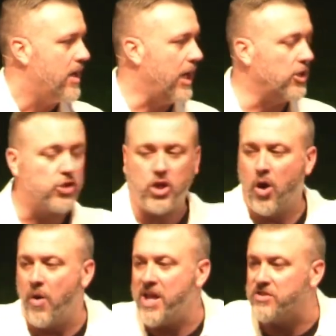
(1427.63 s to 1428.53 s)
is
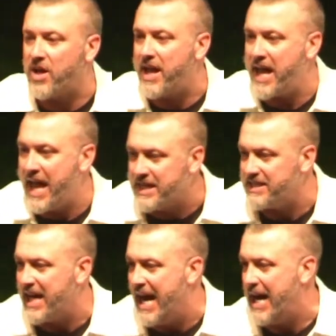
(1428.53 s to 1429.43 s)
going to
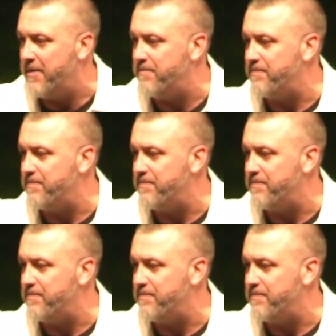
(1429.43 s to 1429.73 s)
end up